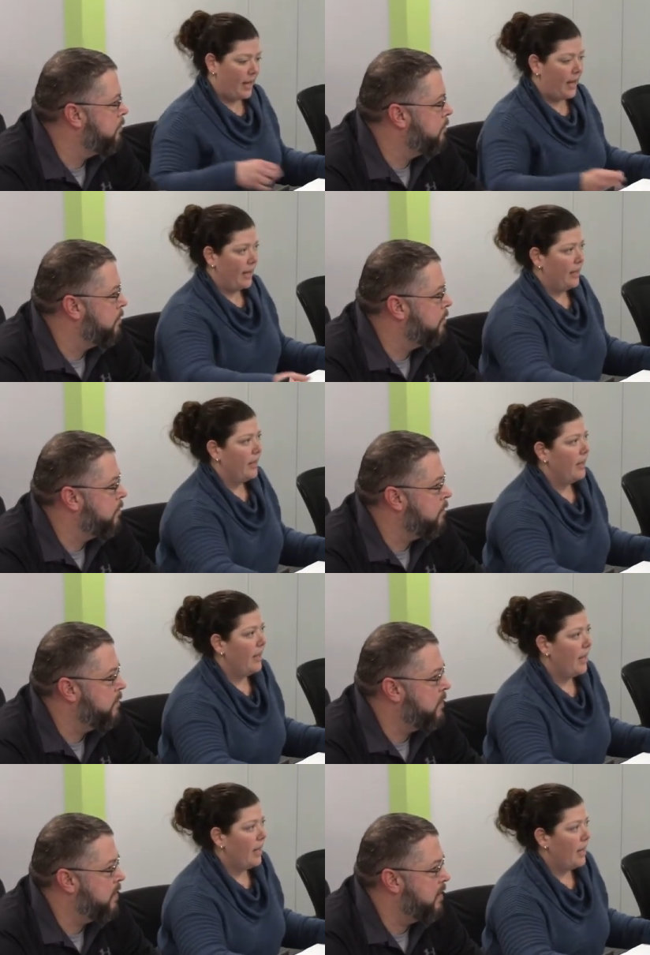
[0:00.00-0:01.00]
Speaker 1: aye.
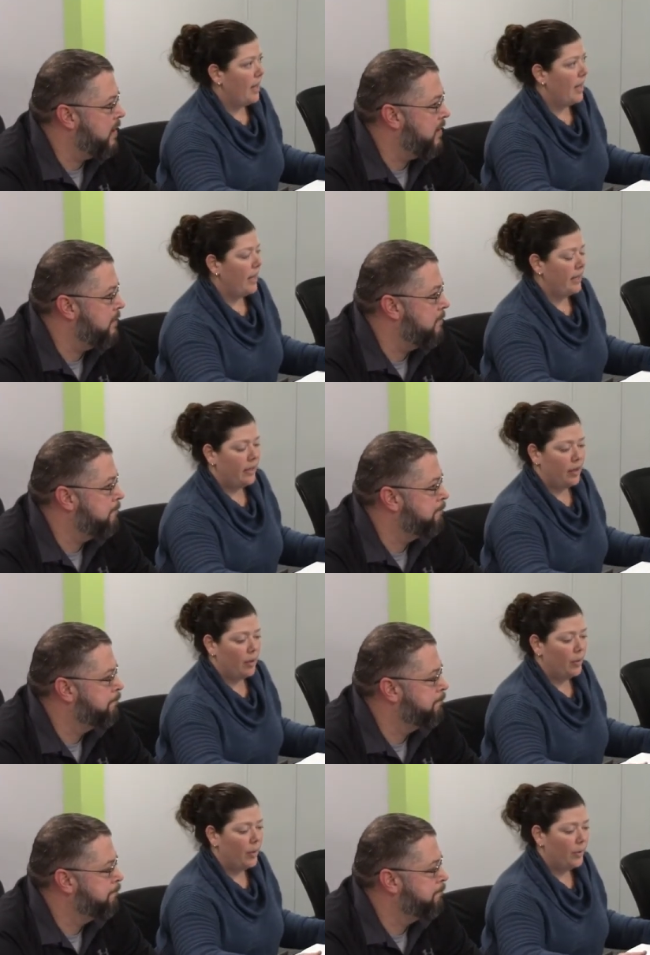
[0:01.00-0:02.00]

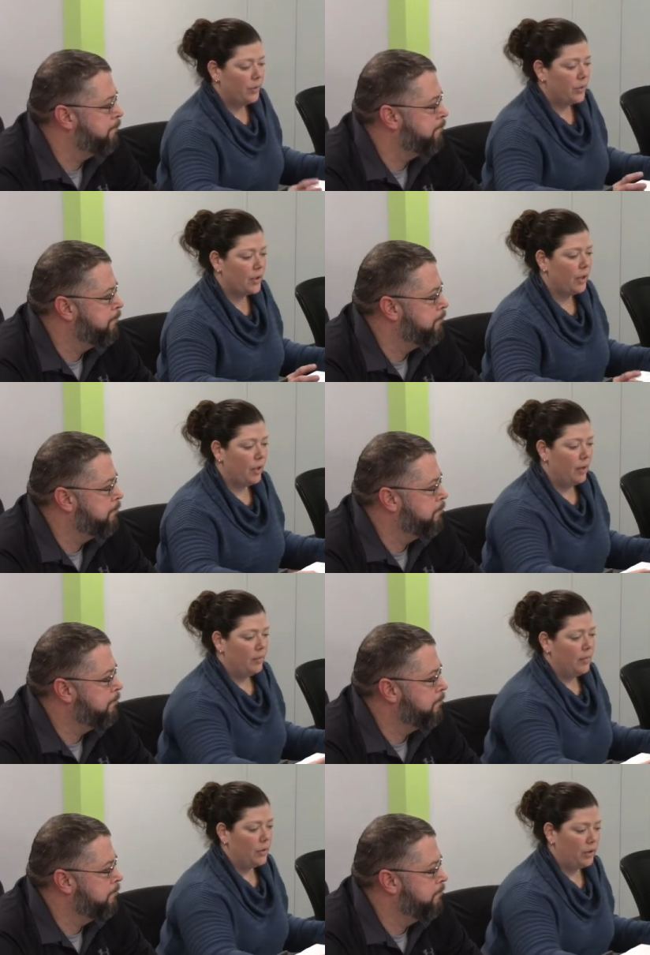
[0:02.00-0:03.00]
Opposed?
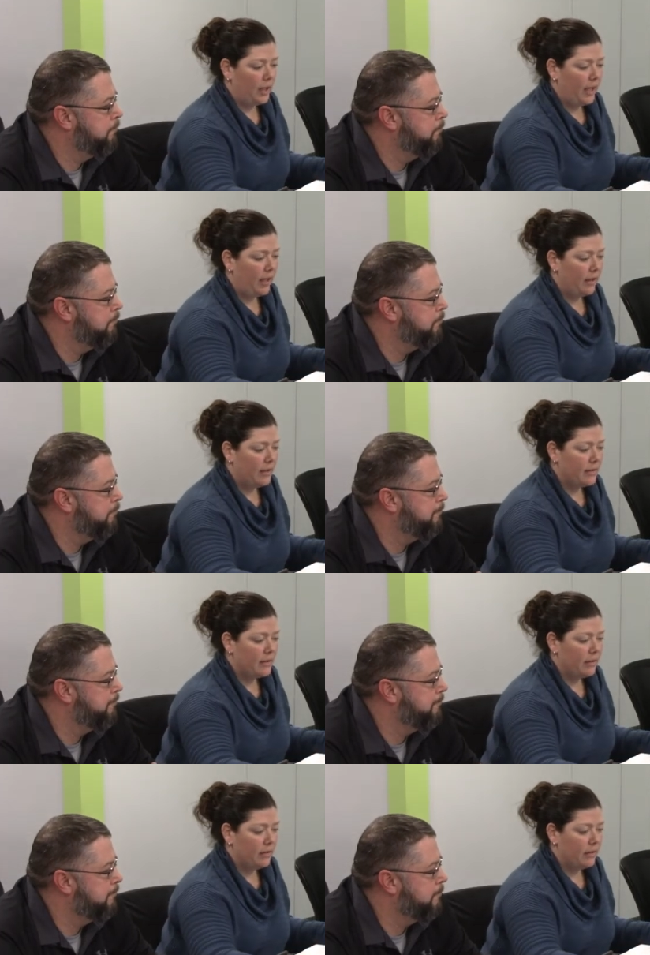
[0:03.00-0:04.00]
Motion carries.
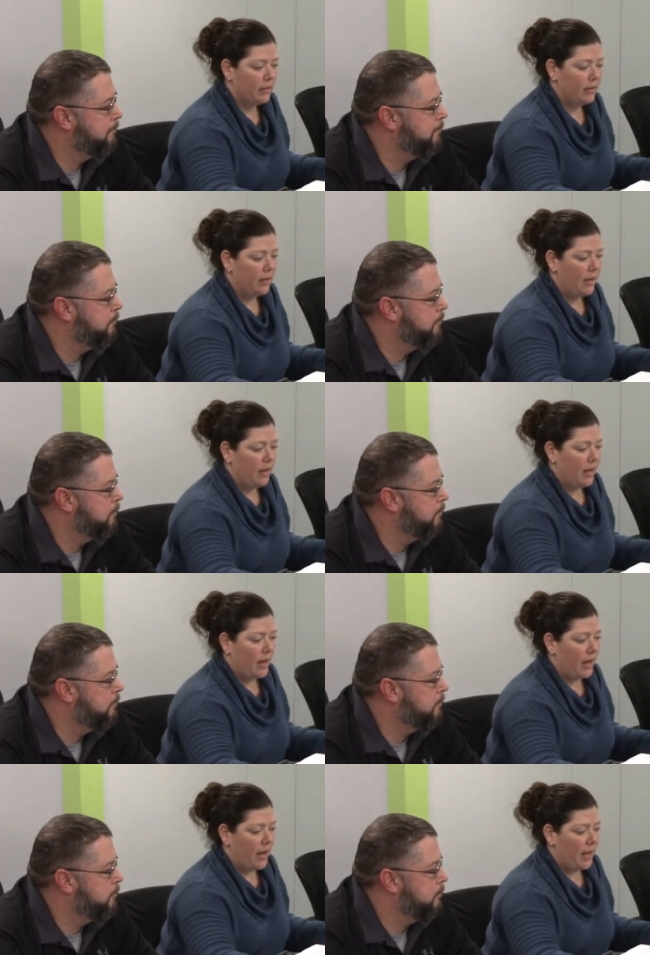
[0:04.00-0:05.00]

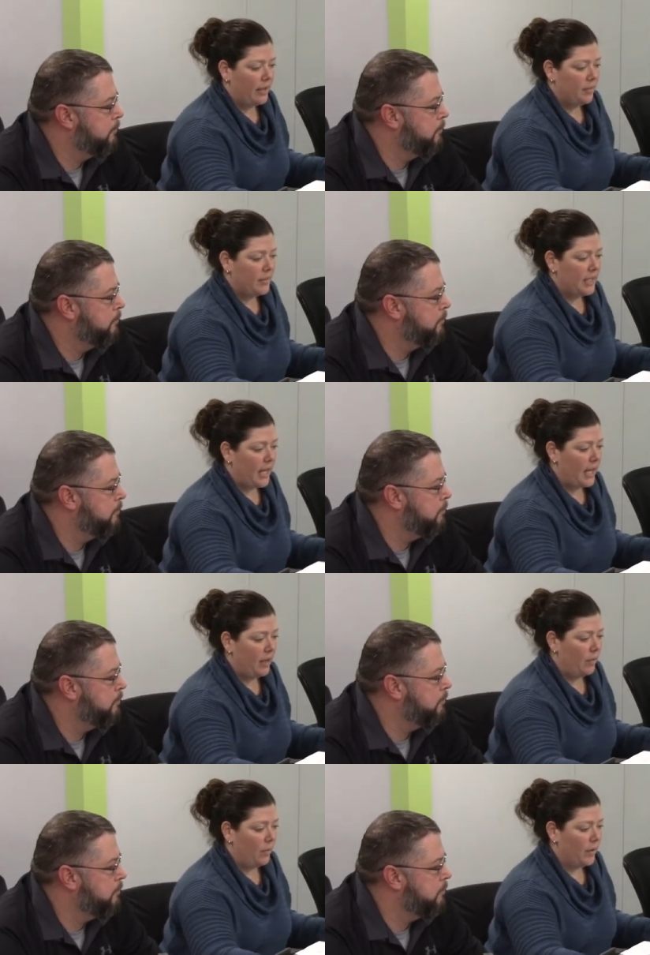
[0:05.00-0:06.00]
Item
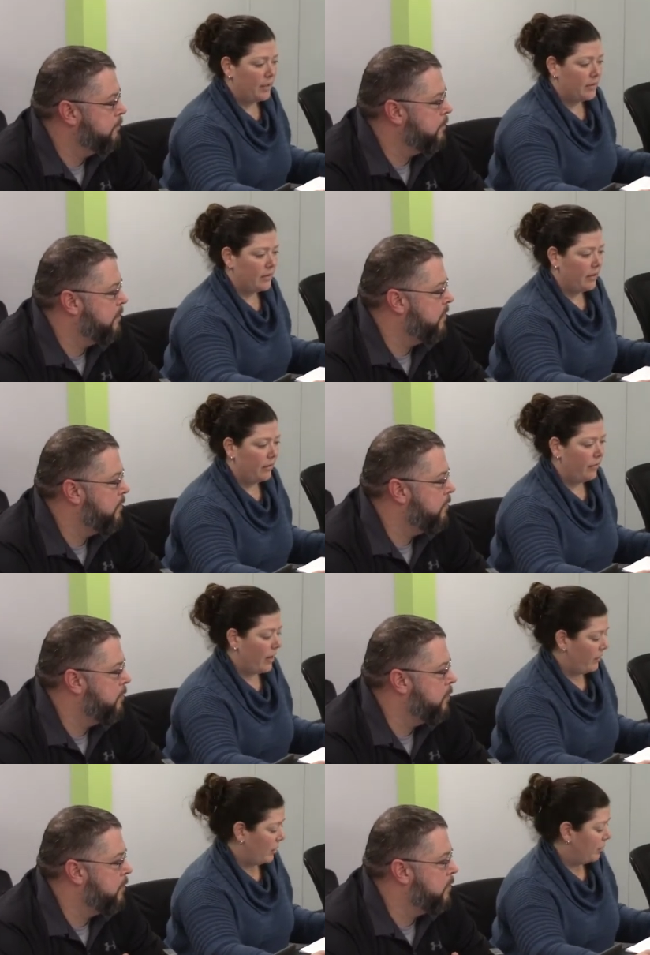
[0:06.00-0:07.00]
10 was the
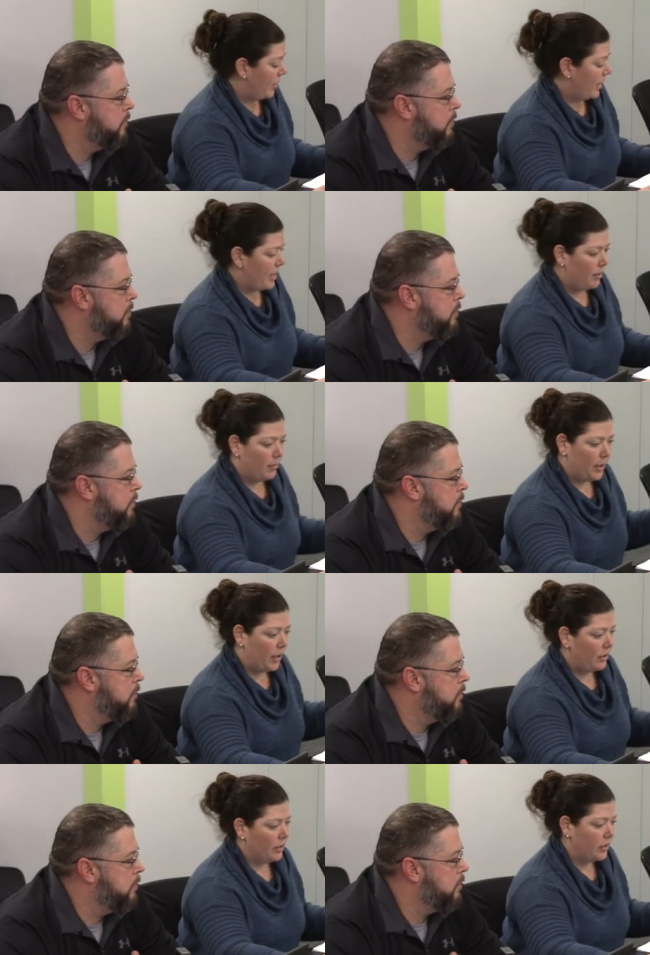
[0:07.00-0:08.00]
five-year plan, but
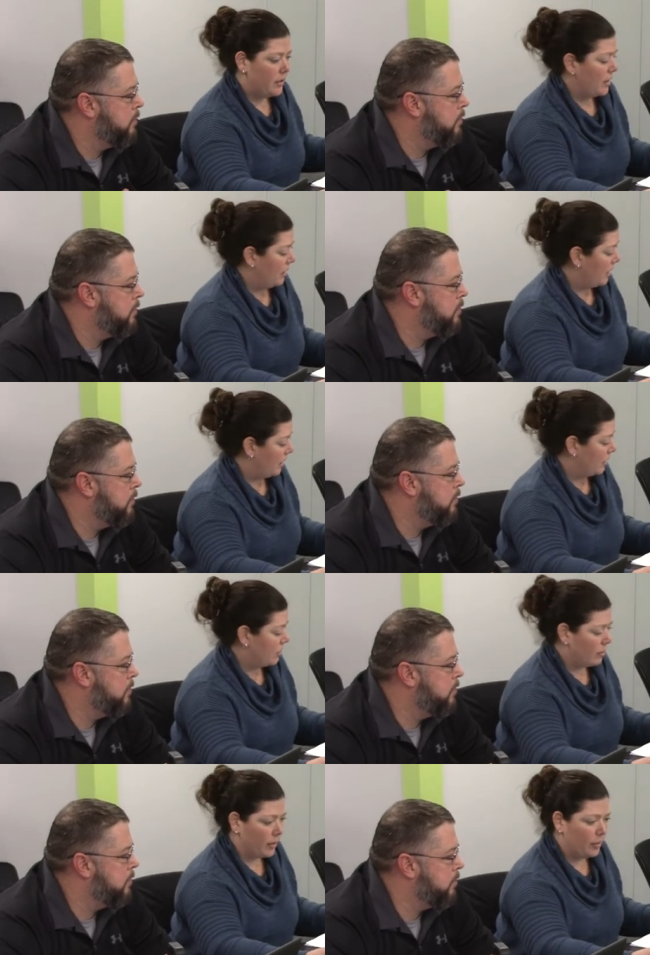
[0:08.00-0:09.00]
there's nothing
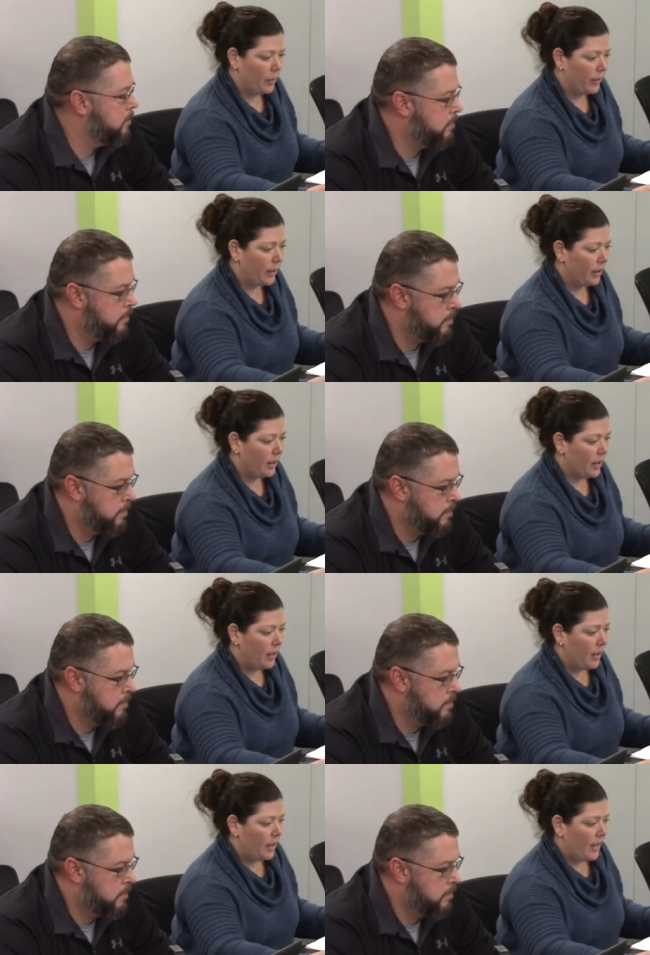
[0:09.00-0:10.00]
to report.
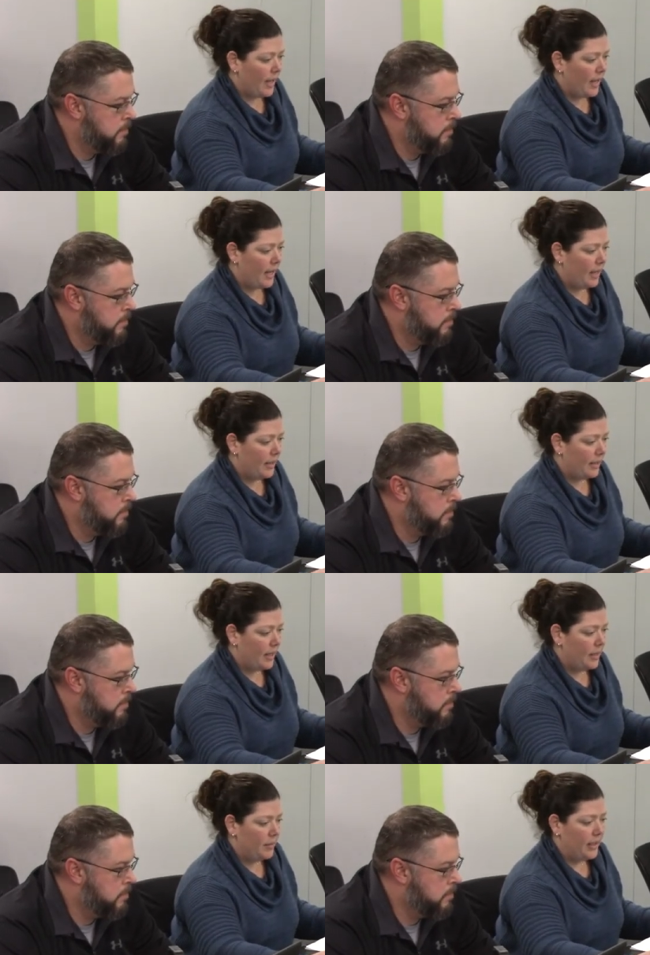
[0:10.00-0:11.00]
And
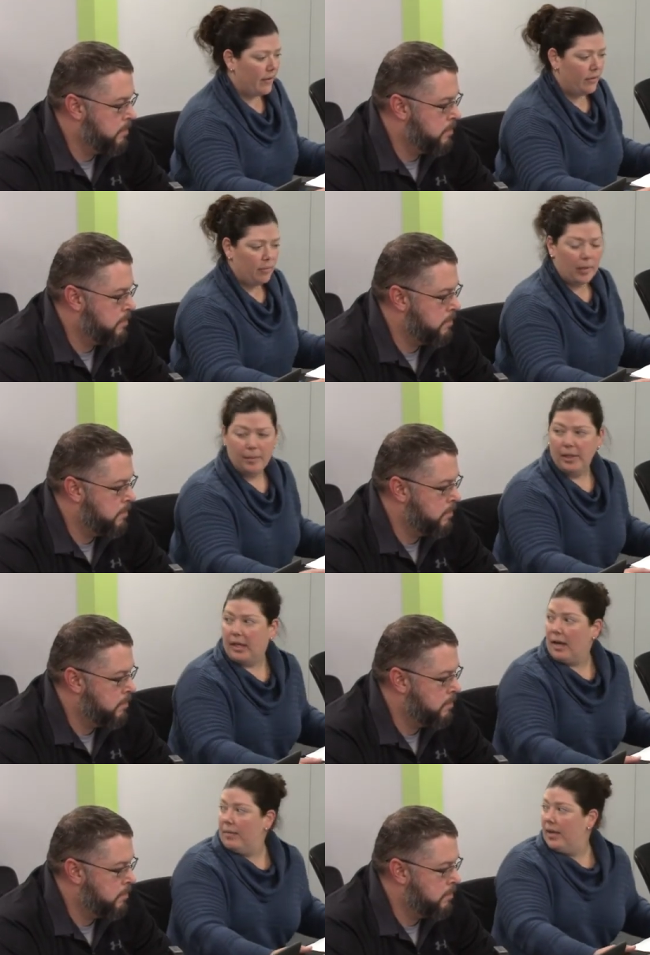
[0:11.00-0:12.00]
item 11, public
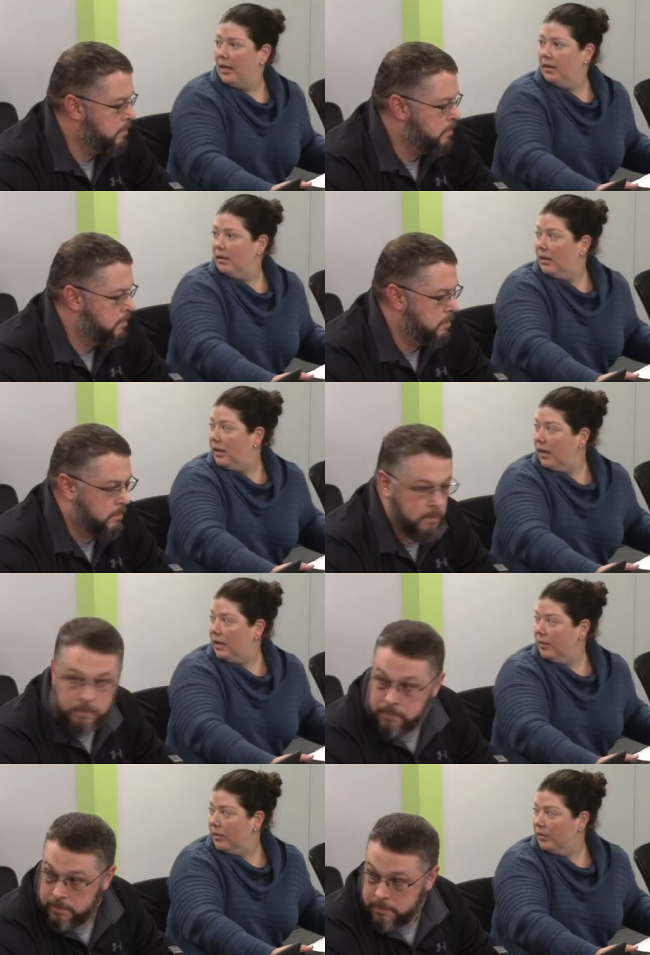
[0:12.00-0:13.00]
comment. We
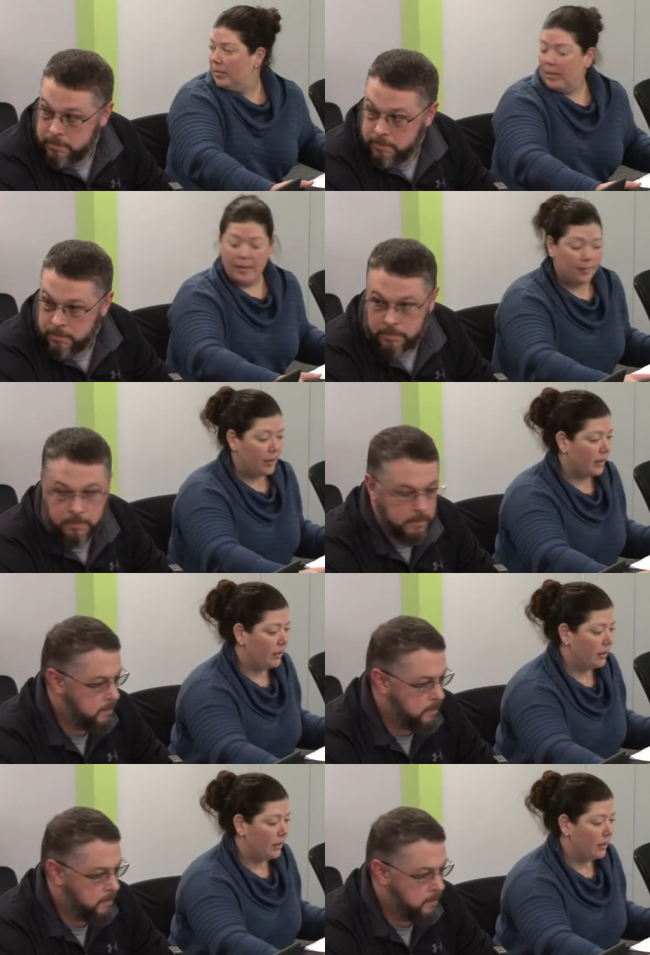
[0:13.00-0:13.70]
will from the public.